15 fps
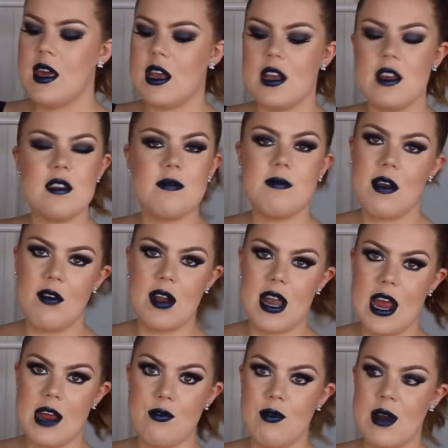is very
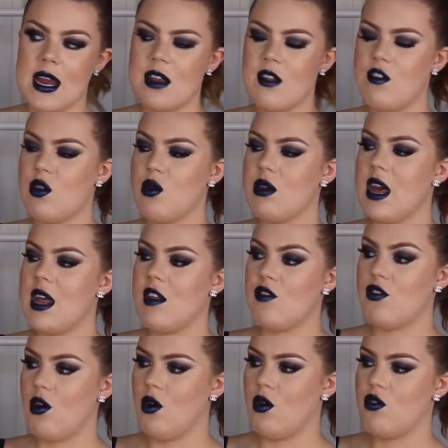lightweight, so that
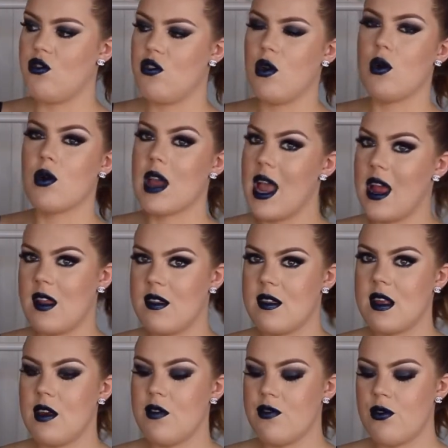is also kind of
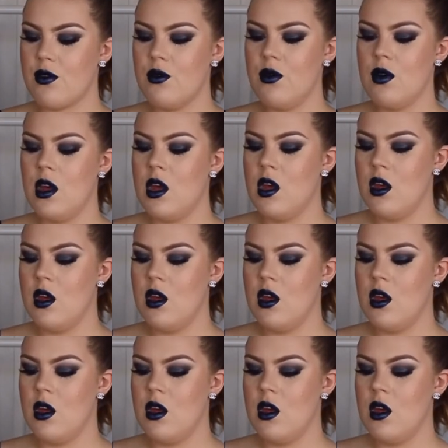see-through.